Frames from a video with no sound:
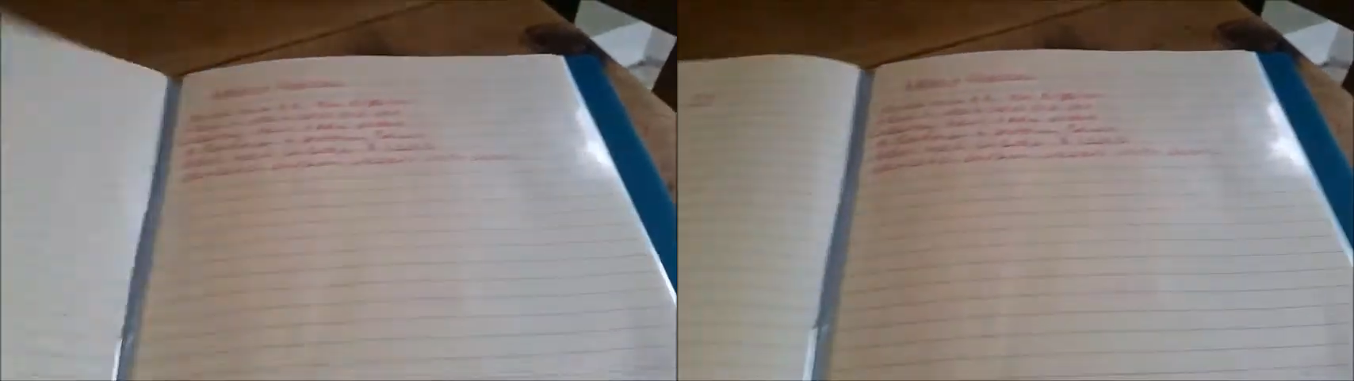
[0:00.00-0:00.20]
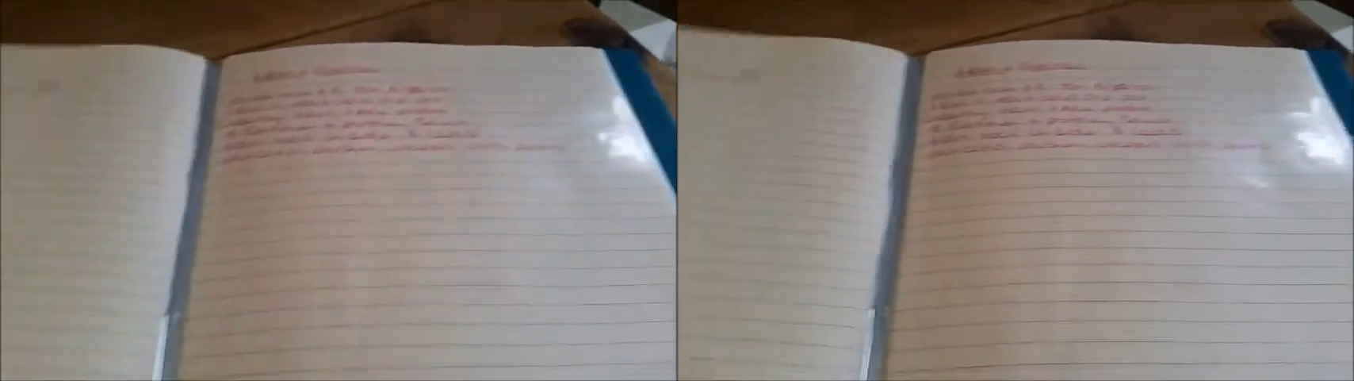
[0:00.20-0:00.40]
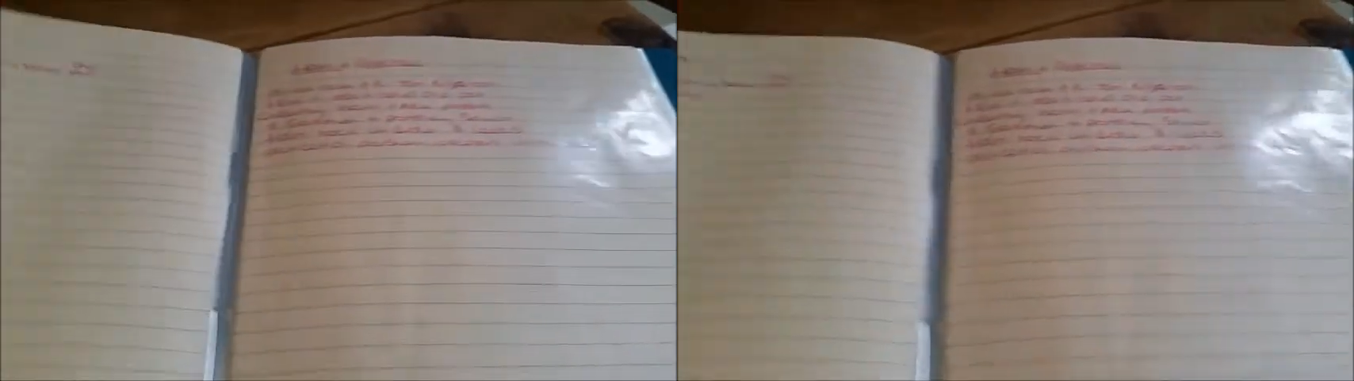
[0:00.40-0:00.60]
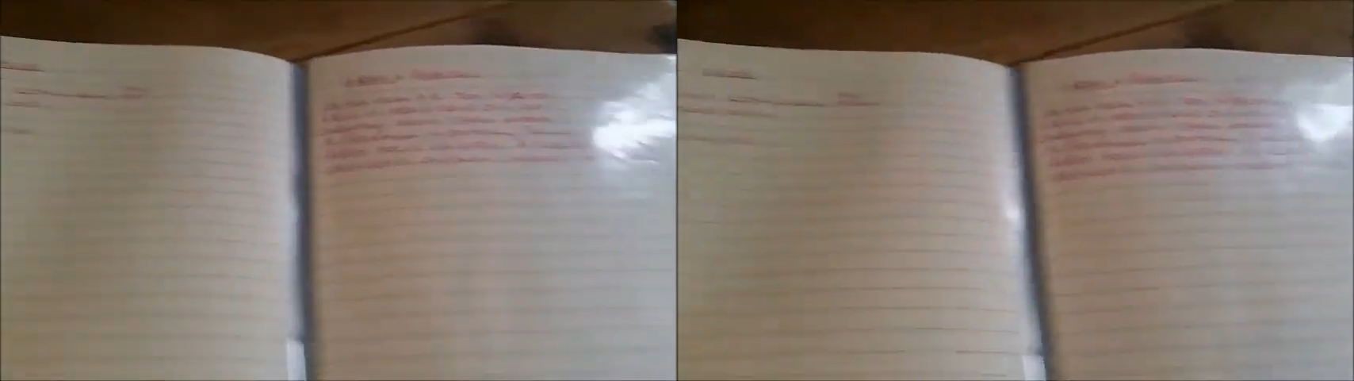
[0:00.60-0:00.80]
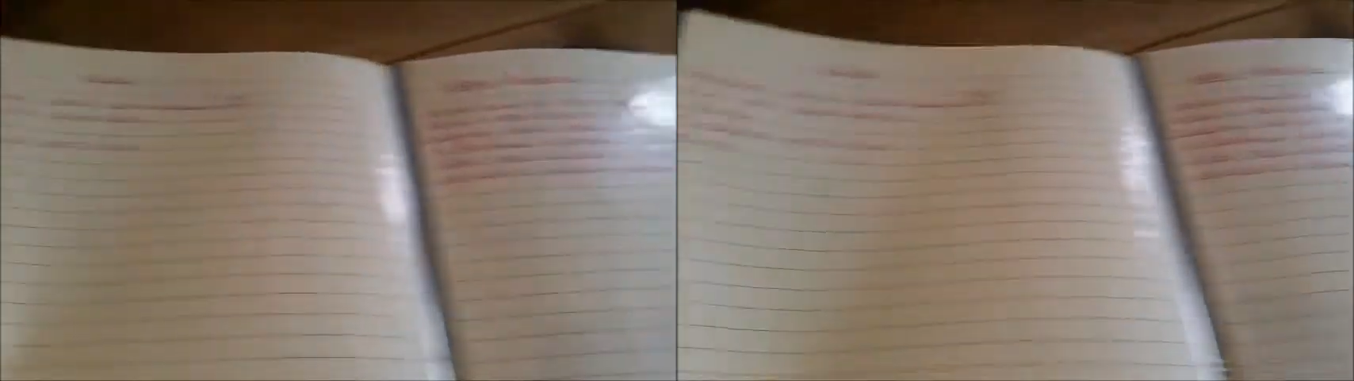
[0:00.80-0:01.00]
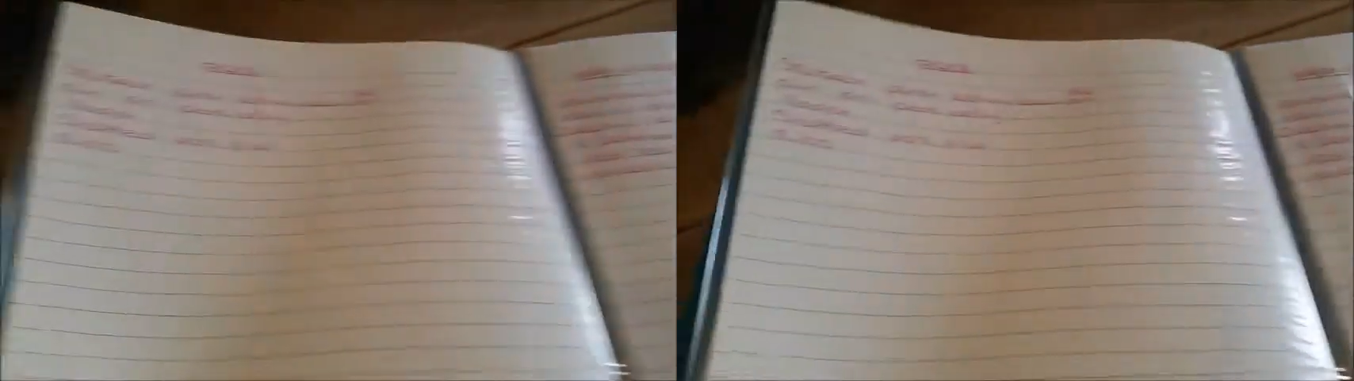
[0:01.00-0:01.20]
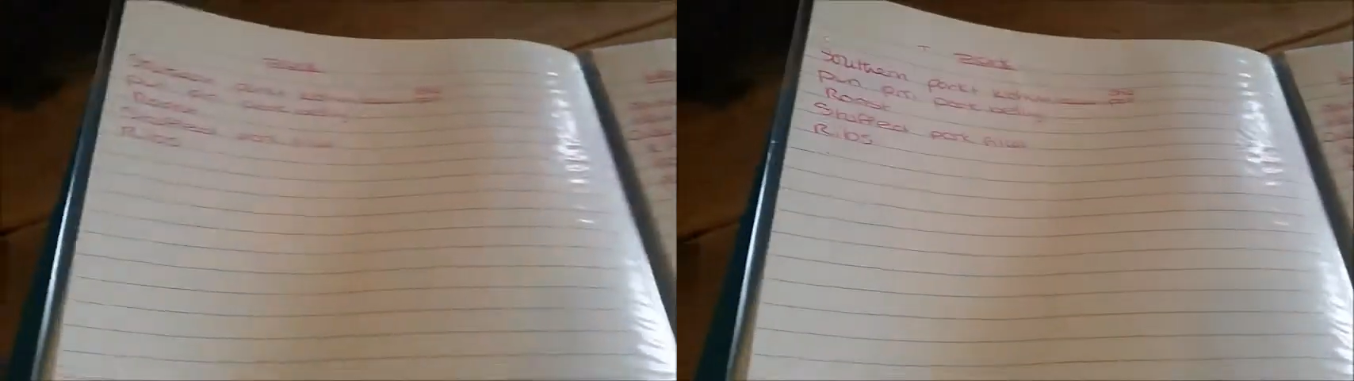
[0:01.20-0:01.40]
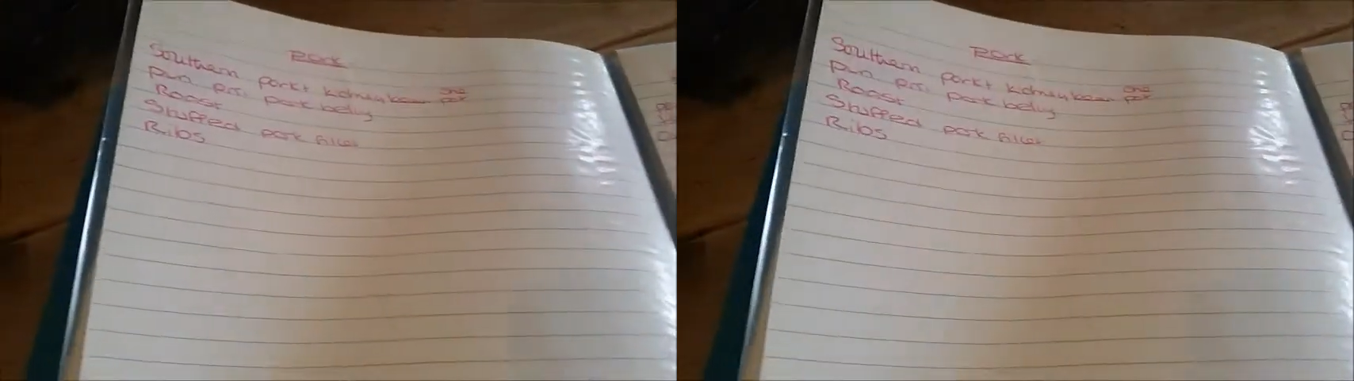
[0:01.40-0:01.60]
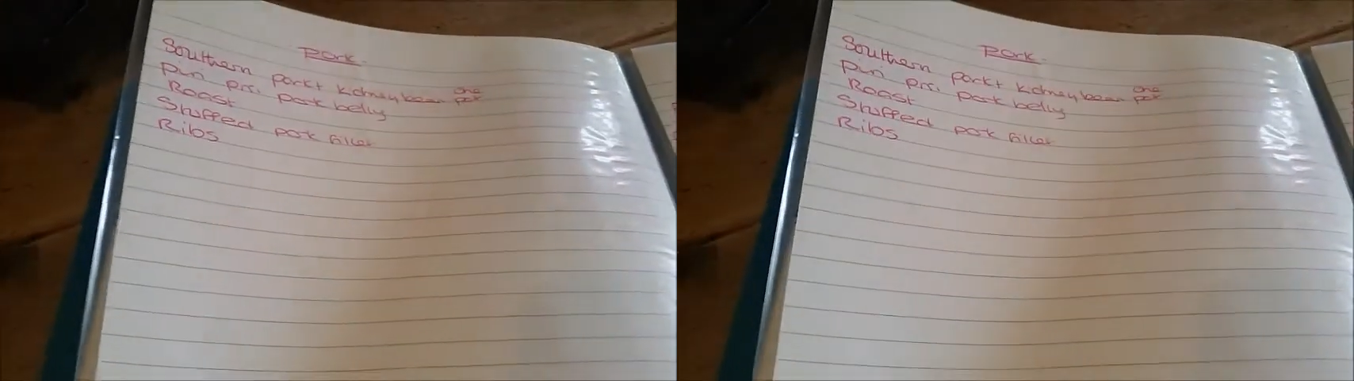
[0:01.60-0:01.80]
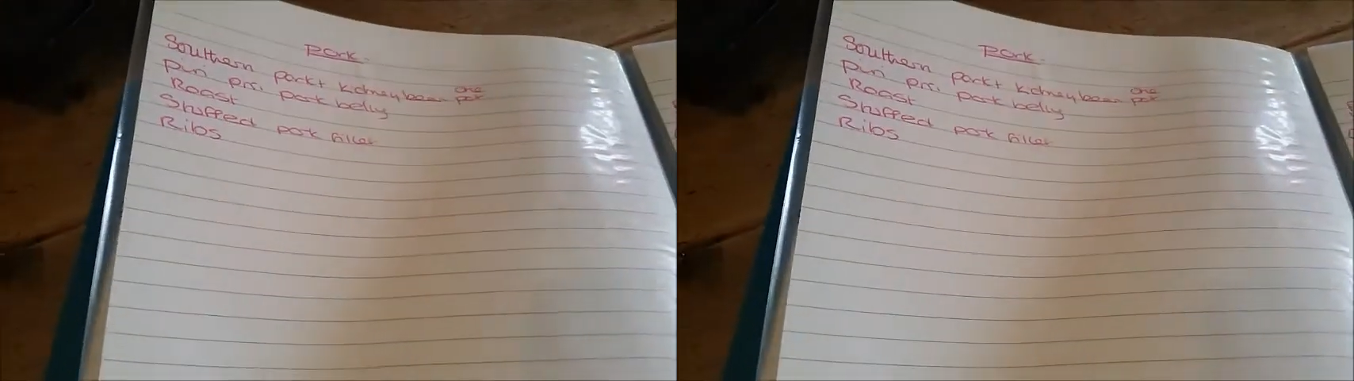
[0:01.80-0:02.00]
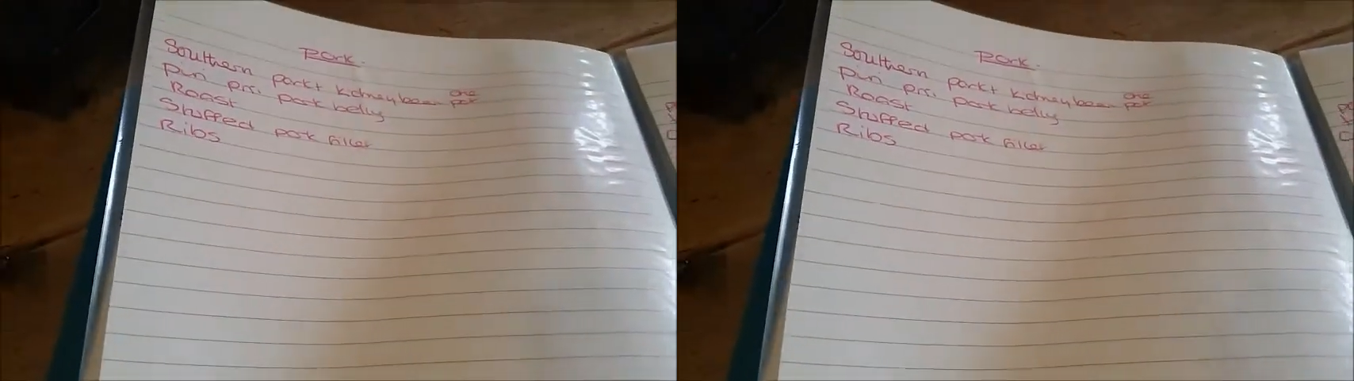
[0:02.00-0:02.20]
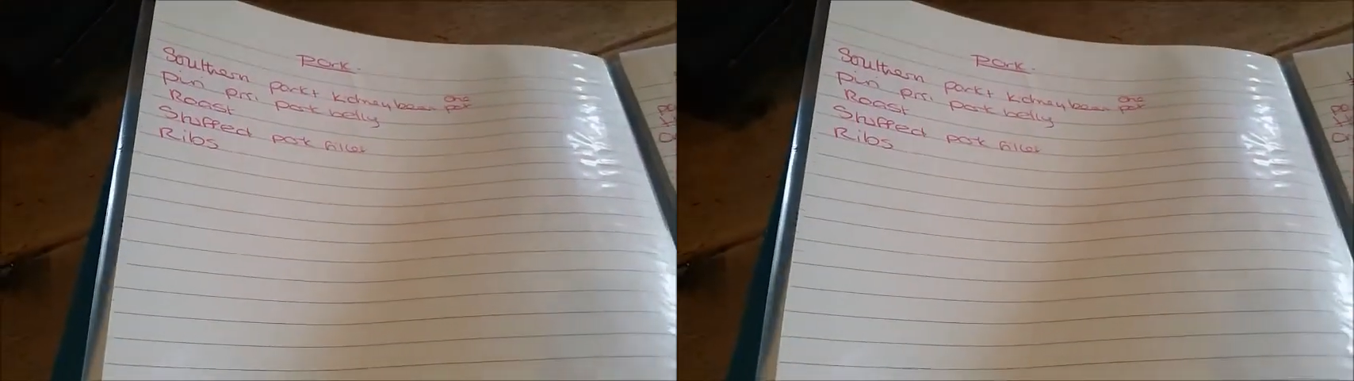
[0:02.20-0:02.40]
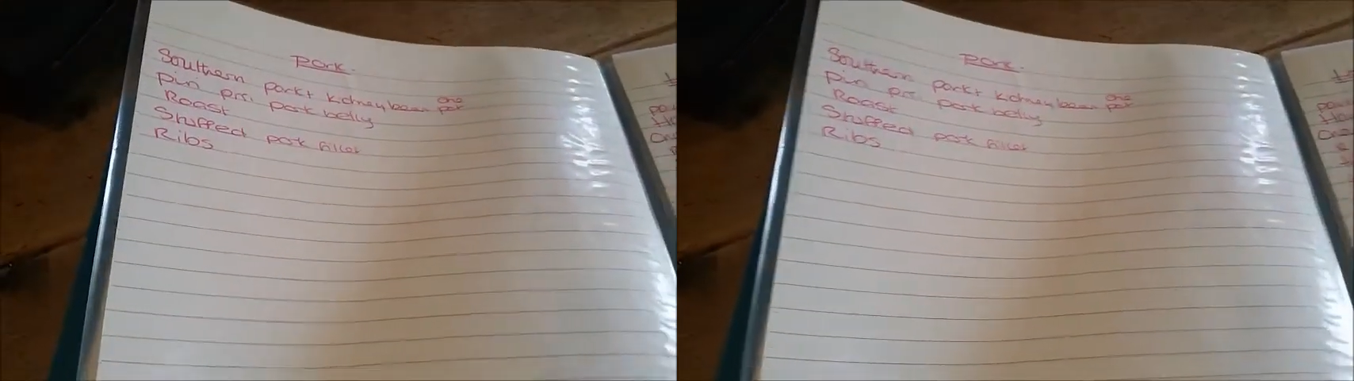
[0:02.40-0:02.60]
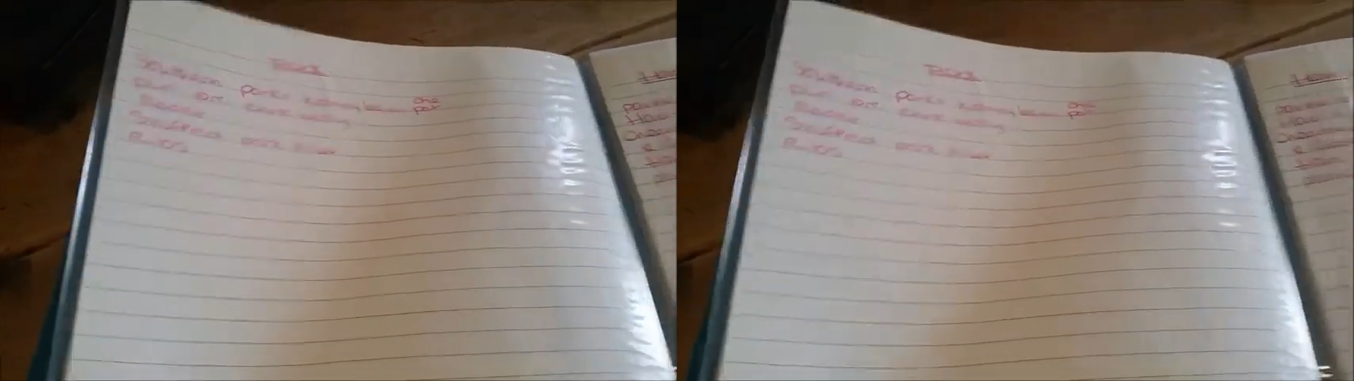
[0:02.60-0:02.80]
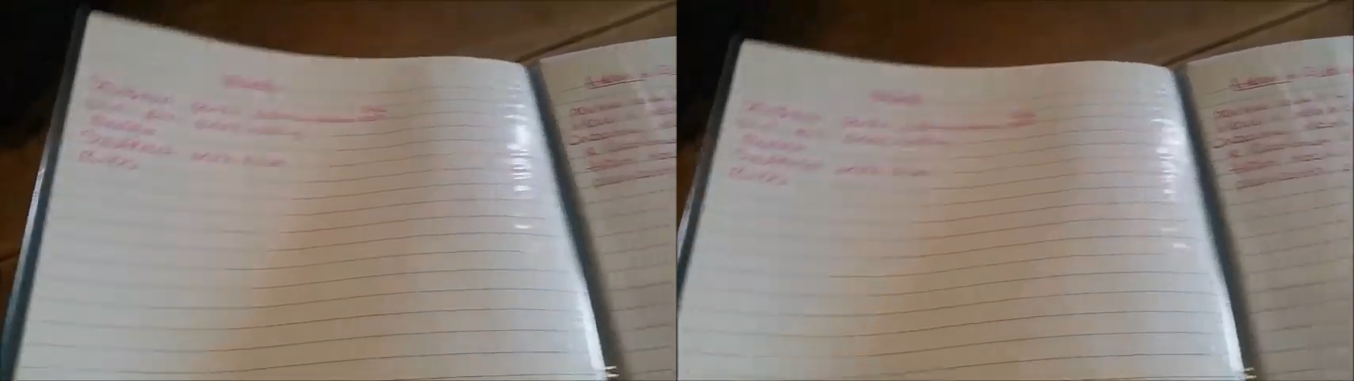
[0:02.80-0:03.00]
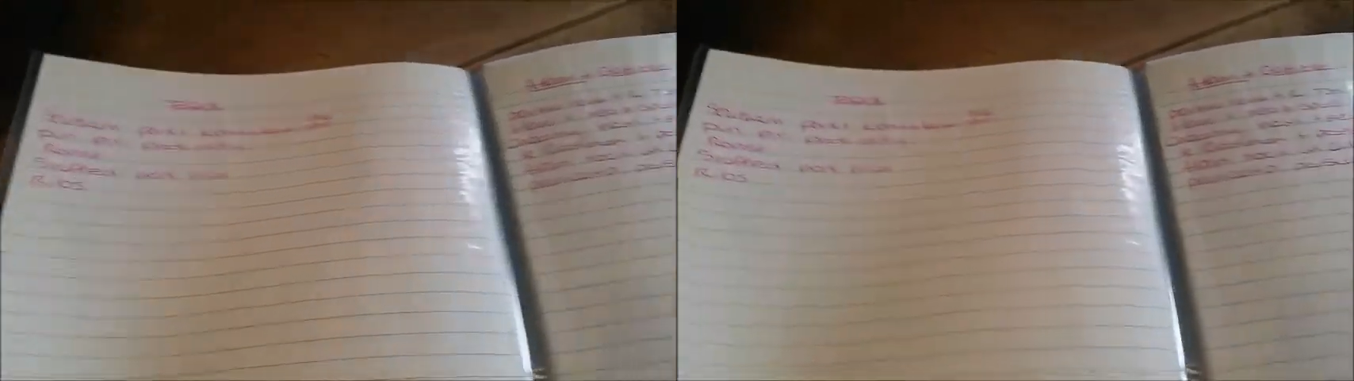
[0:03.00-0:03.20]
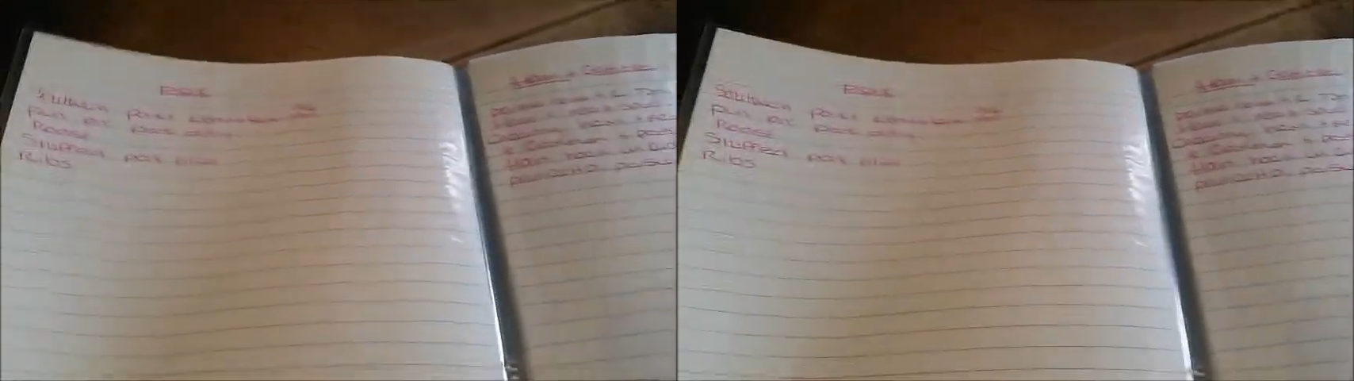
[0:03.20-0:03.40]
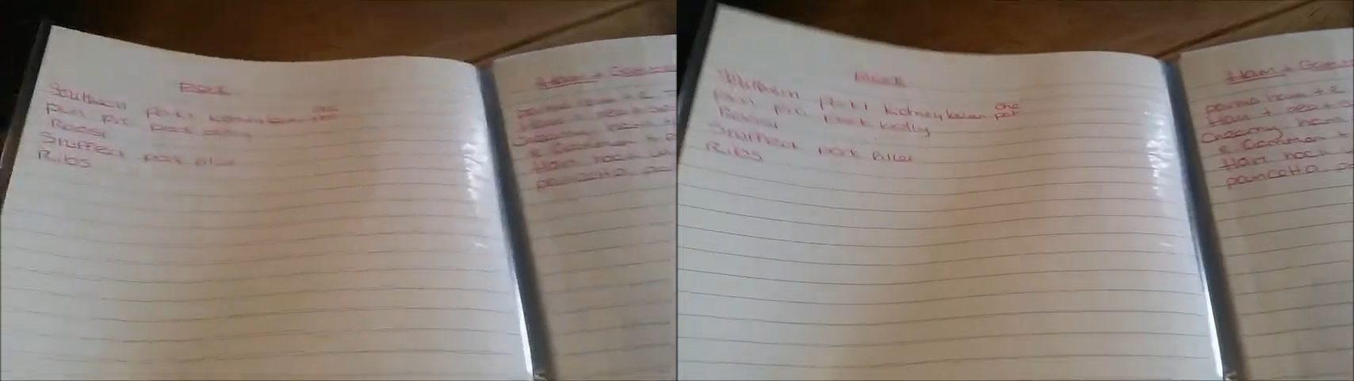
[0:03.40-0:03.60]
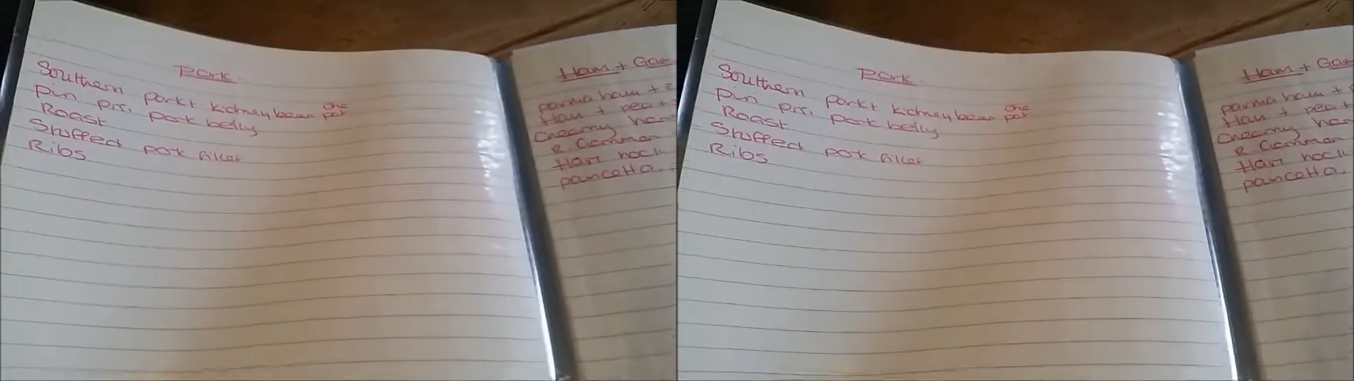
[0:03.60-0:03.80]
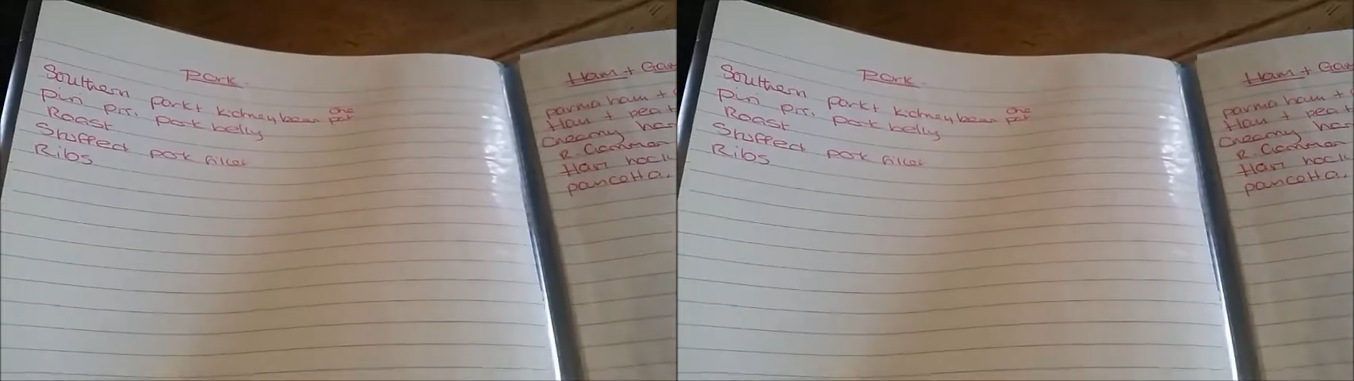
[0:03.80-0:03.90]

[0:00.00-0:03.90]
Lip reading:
[unreadable: no face in view]